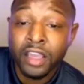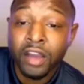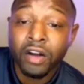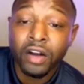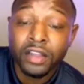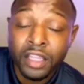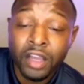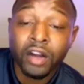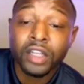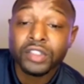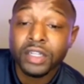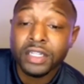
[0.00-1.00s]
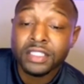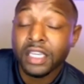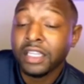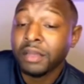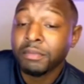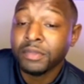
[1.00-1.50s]
are trying to
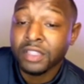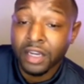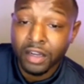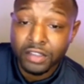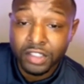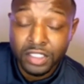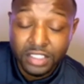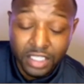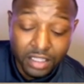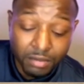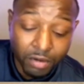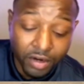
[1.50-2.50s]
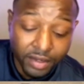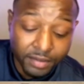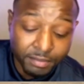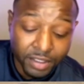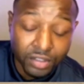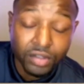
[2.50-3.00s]
save the
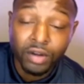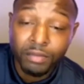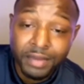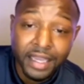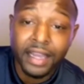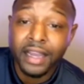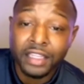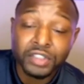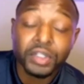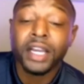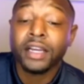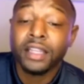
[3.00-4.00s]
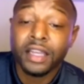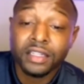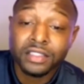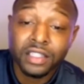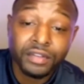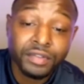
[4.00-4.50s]
market, but me, I track a lot
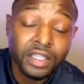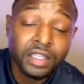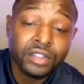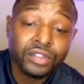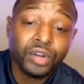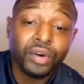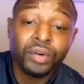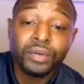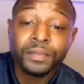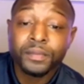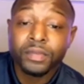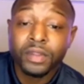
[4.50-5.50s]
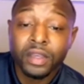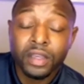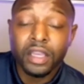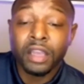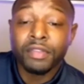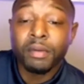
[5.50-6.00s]
of stuff. So
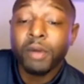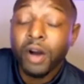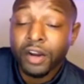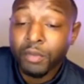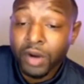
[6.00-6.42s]
if the market,